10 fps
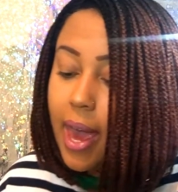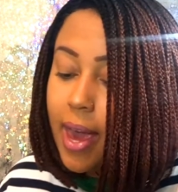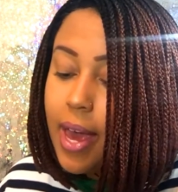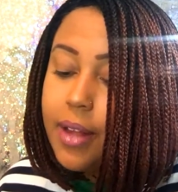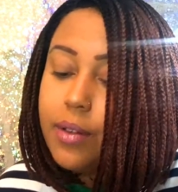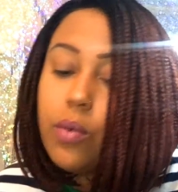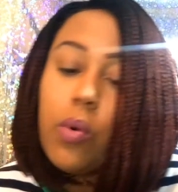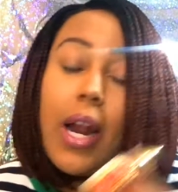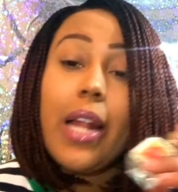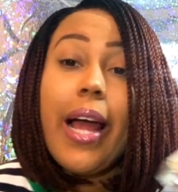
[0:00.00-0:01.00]
And
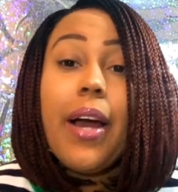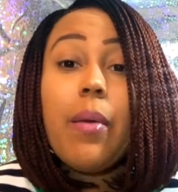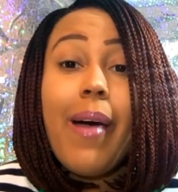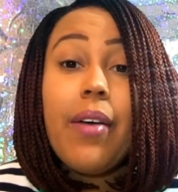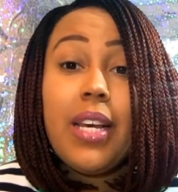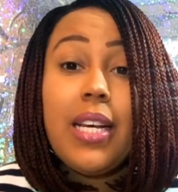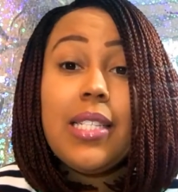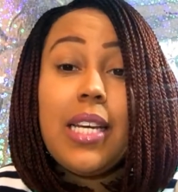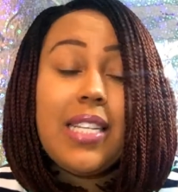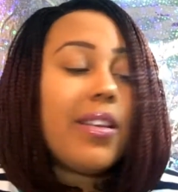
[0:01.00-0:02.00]
what I like about
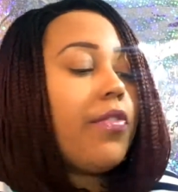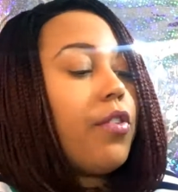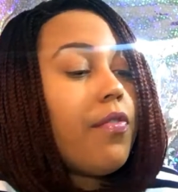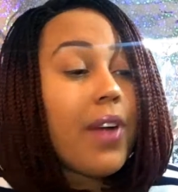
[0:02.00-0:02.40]
these is if you